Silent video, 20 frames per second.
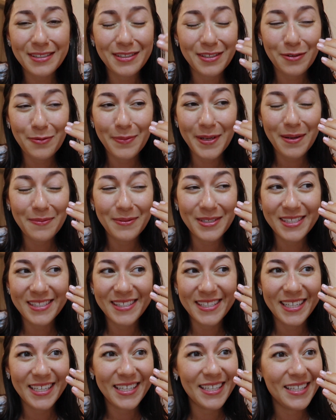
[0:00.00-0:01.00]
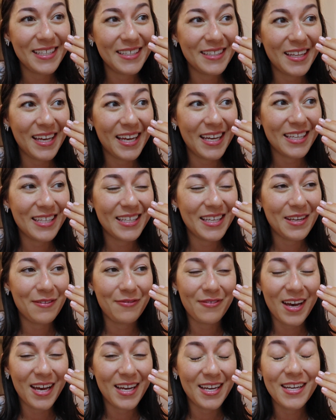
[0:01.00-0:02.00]
so you'll be able to see like
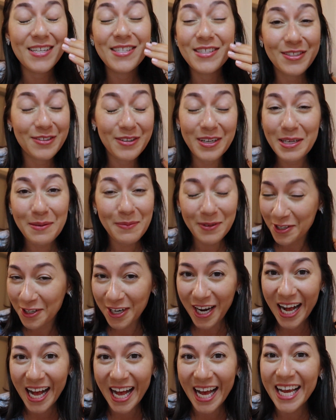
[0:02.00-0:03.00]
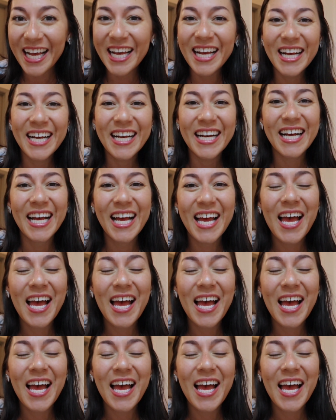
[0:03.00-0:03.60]
if I scream or cry.